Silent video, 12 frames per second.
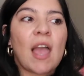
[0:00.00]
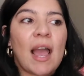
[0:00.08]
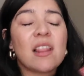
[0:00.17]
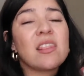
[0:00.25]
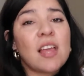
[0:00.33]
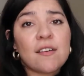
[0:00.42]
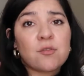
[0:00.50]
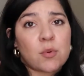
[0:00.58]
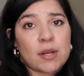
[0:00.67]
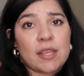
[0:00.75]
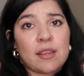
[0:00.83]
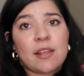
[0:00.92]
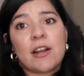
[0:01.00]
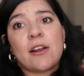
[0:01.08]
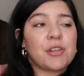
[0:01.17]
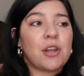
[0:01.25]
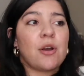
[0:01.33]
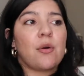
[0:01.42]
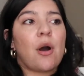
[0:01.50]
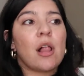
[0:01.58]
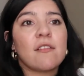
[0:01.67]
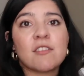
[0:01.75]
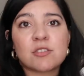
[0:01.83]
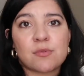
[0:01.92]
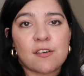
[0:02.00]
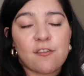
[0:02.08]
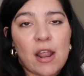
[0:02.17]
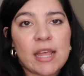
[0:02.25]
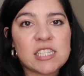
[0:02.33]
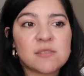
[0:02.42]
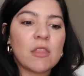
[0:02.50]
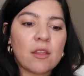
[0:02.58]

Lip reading: I loved working there. You know, all of us were friends.